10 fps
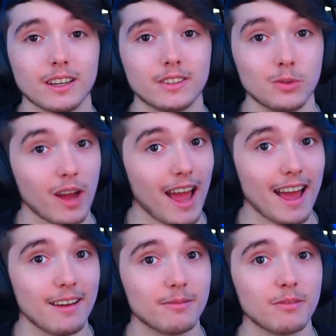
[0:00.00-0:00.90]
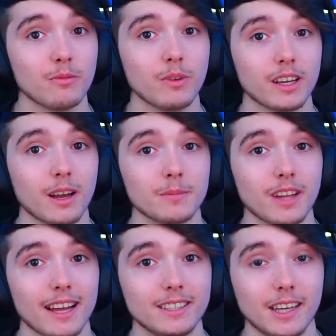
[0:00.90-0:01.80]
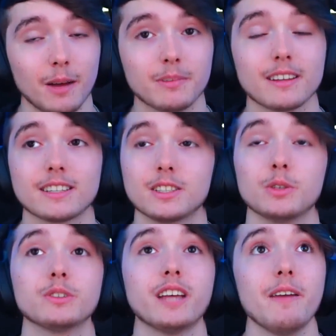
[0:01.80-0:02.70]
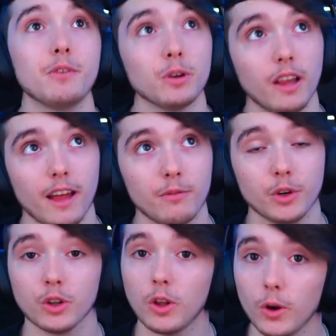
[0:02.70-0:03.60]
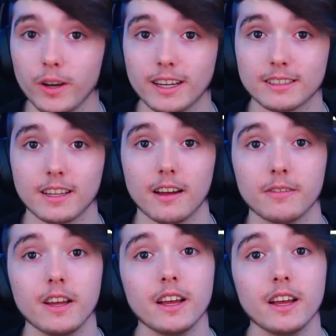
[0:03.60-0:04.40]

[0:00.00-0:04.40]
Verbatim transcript: to have when it comes to I T help desk, because it'll save your life when you're learning stuff.